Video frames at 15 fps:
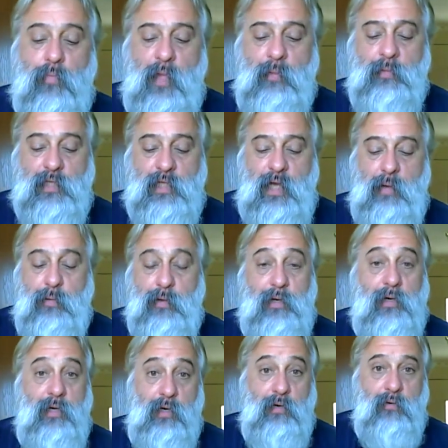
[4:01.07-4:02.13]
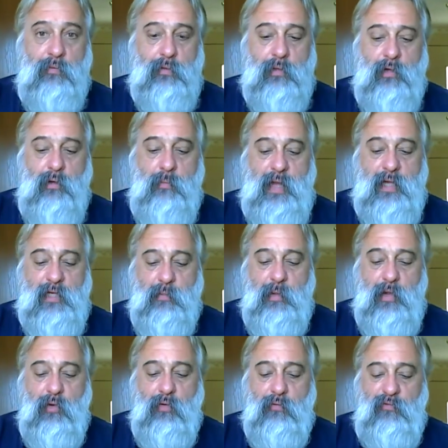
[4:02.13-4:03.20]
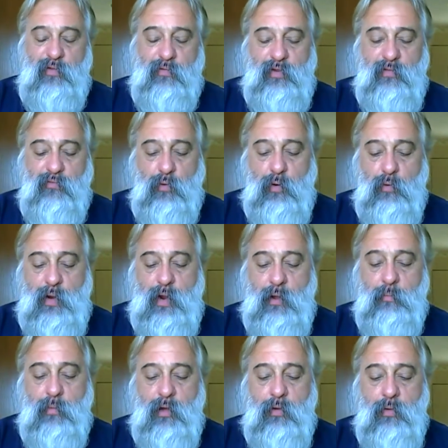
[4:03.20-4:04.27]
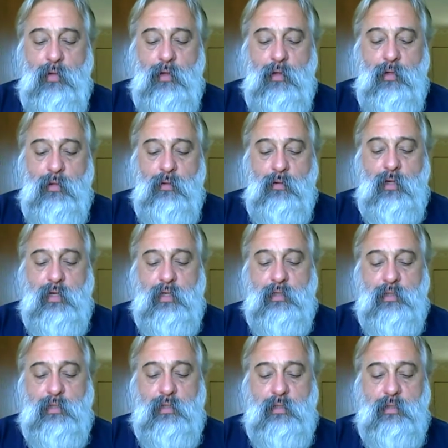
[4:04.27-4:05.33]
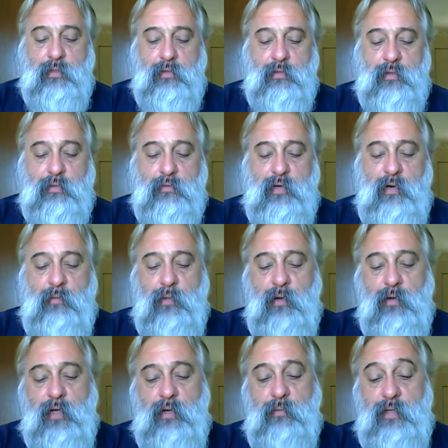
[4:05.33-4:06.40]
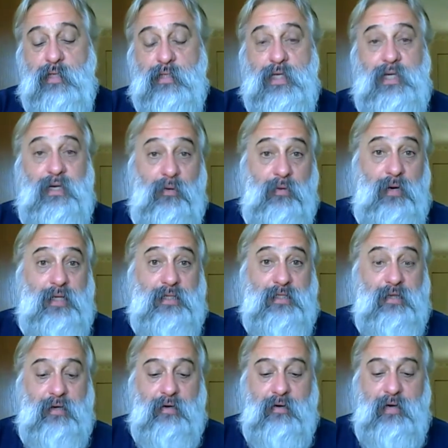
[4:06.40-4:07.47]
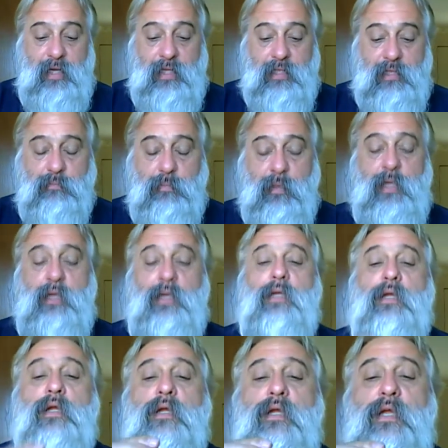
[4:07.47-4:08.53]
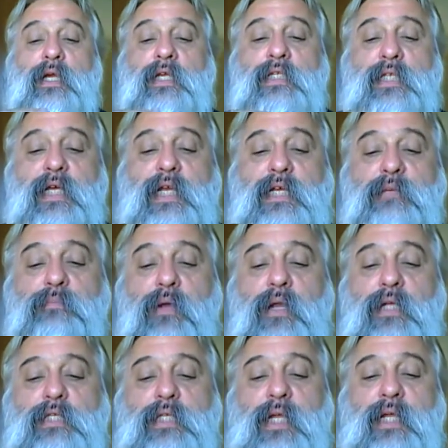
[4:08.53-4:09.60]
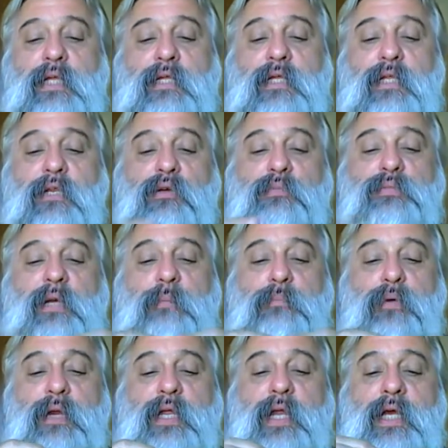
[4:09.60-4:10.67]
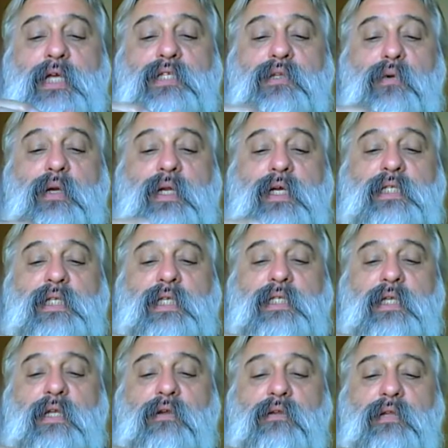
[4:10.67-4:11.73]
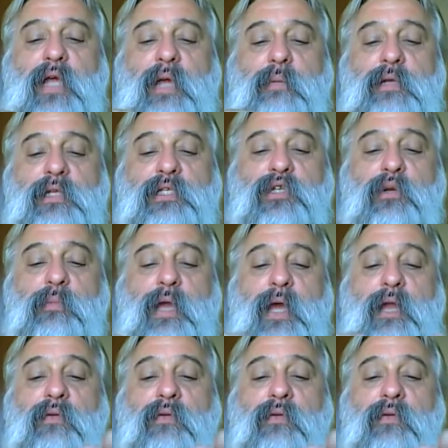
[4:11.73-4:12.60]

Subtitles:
I'm just allowed to go back to my old 54 round ball gun, because I know where that sucker hits. But you can see these bullets, they lubes up pretty nice doing this. It's a little time consuming.